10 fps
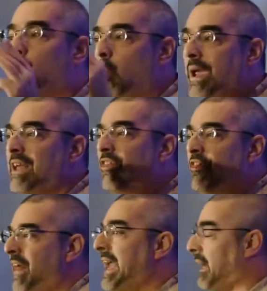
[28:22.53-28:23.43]
We
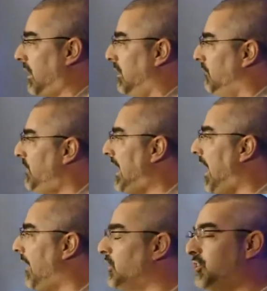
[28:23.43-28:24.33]
think that
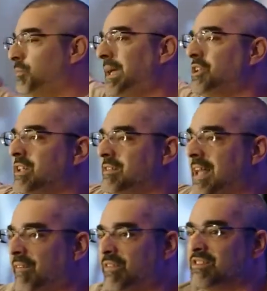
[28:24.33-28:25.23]
other species
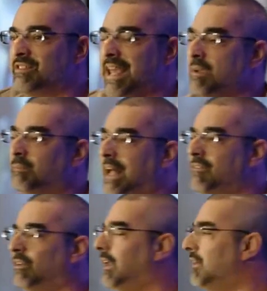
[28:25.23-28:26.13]
have the same
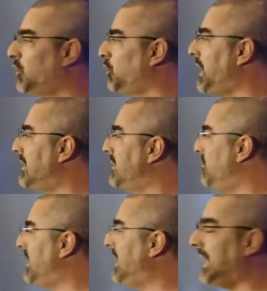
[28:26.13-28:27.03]
level of
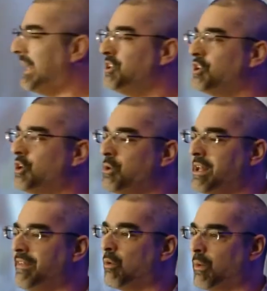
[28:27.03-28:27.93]
creativity and
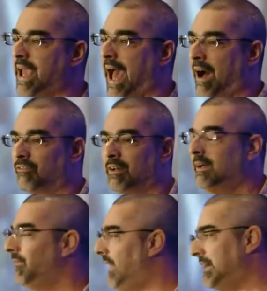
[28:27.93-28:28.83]
ingenuity that we have.
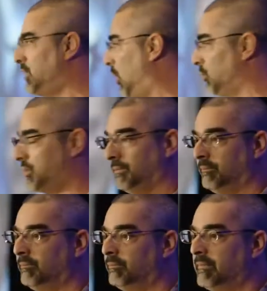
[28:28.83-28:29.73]
They don't.
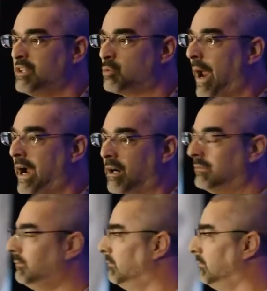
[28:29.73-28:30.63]
It's rare.
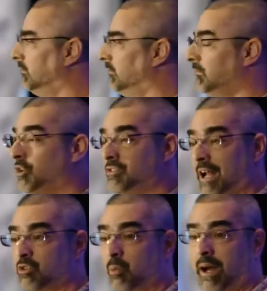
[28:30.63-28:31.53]
Turns
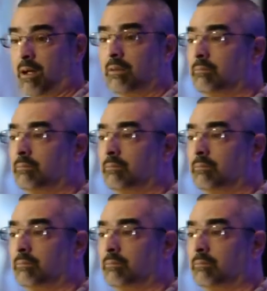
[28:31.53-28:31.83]
out it's rare.